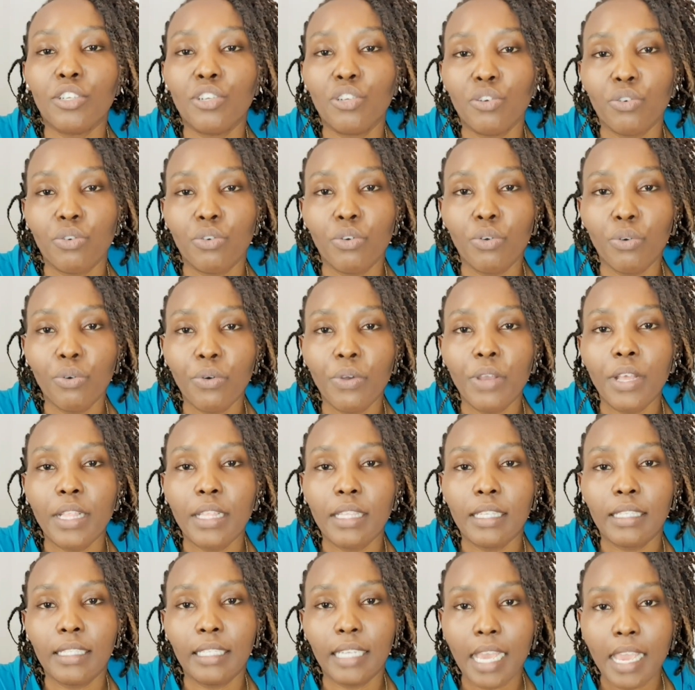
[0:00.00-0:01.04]
to go
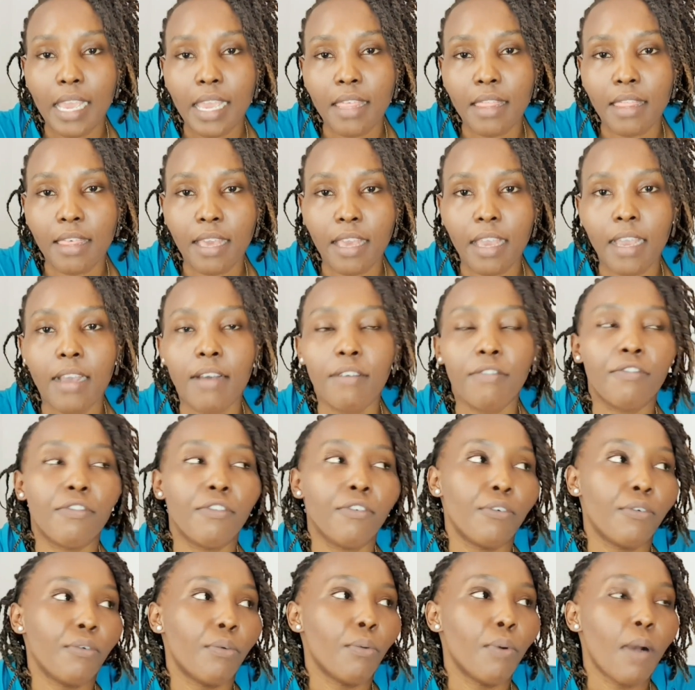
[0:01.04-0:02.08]
and stay there
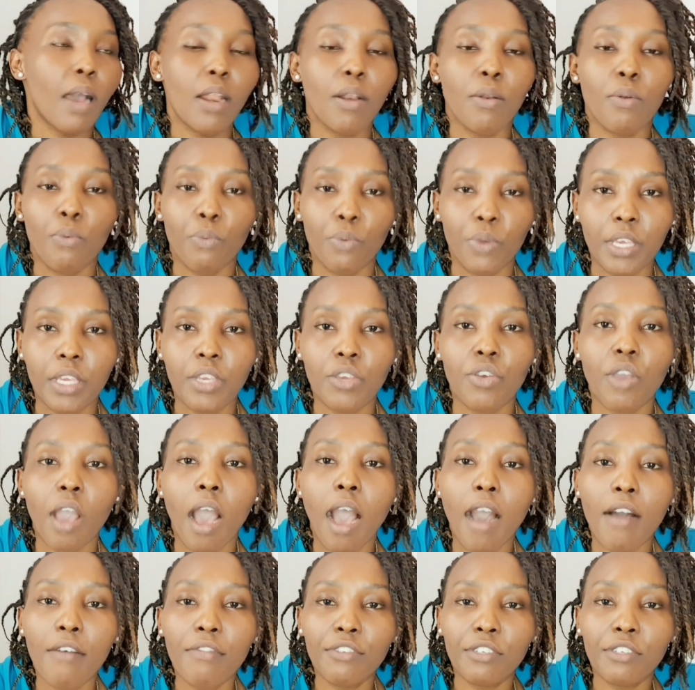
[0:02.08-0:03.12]
for 1 week, you have